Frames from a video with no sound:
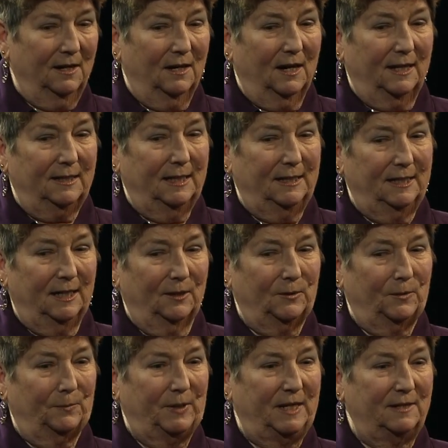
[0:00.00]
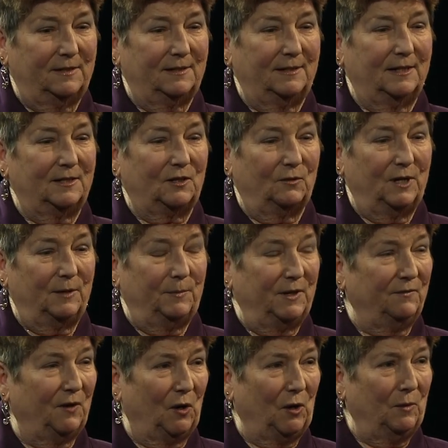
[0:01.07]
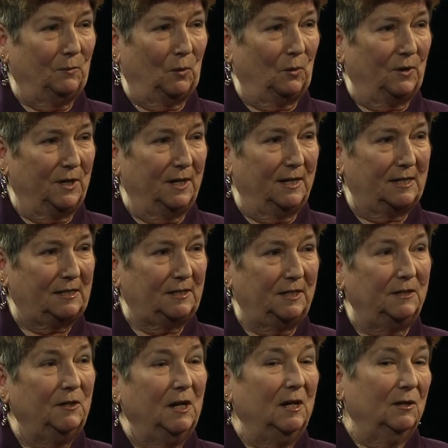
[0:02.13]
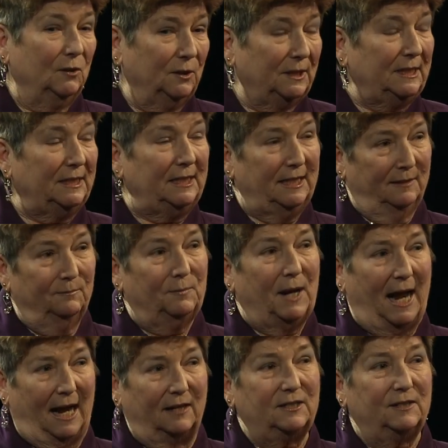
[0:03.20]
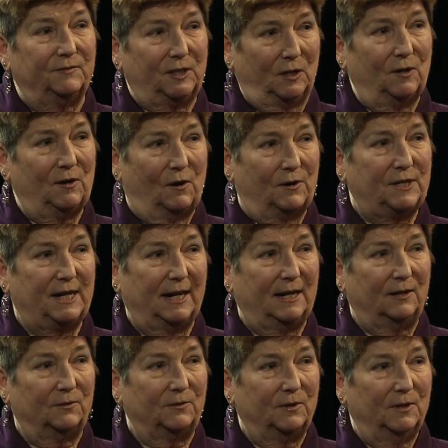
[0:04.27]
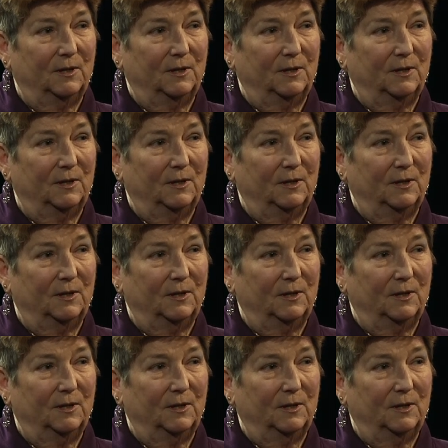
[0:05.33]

I think the other piece that's going to be very important is to look at the impact of it on our town.